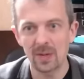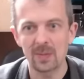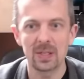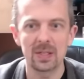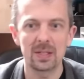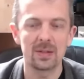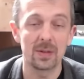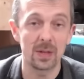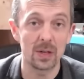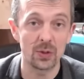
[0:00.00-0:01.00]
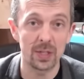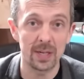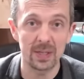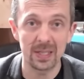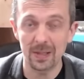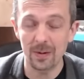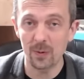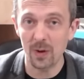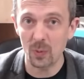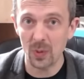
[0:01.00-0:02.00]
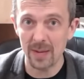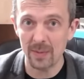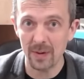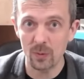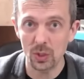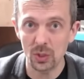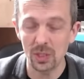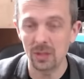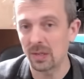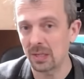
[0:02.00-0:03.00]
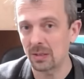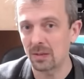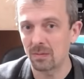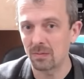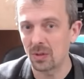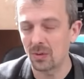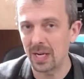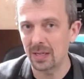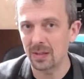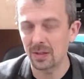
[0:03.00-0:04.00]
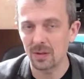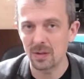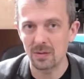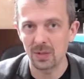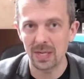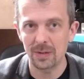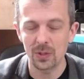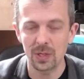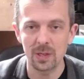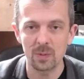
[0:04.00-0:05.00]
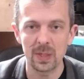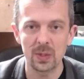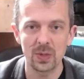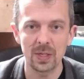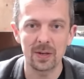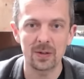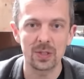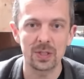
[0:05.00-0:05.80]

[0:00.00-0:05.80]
is listed, the cartridge type is listed as five point eight by forty-two. That's correct. That's the standard Chinese military cartridge